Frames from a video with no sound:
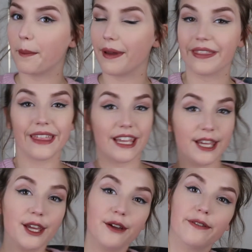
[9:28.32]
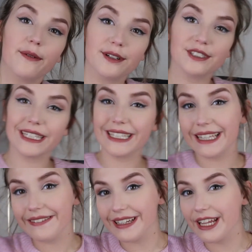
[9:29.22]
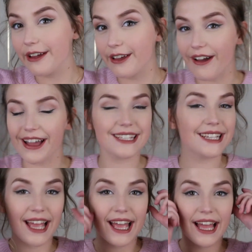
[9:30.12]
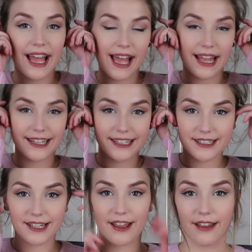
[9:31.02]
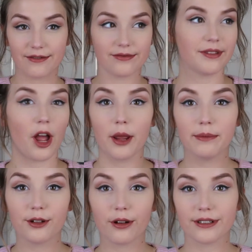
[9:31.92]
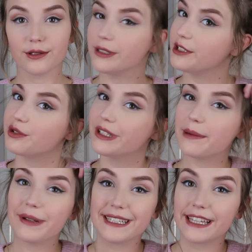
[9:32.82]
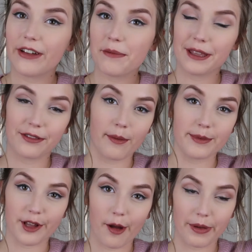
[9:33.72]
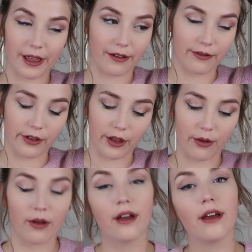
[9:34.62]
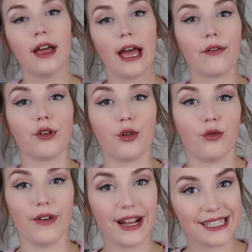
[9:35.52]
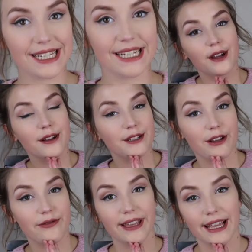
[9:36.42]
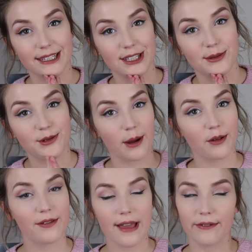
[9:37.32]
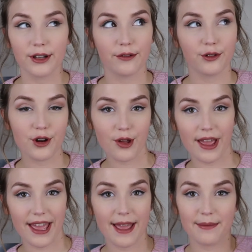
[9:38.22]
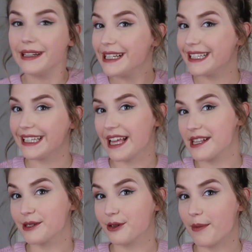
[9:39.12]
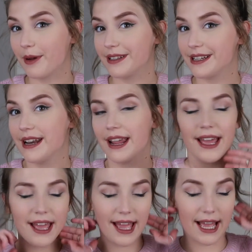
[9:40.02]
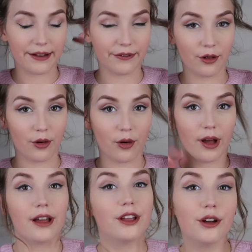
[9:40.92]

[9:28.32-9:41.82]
But thank you for watching the video, guys, and I hope you guys all enjoyed it. Please give it a big thumbs up if you haven't already. So don't forget to subscribe if you haven't. If you're new here, please hit that subscribe button, and if you're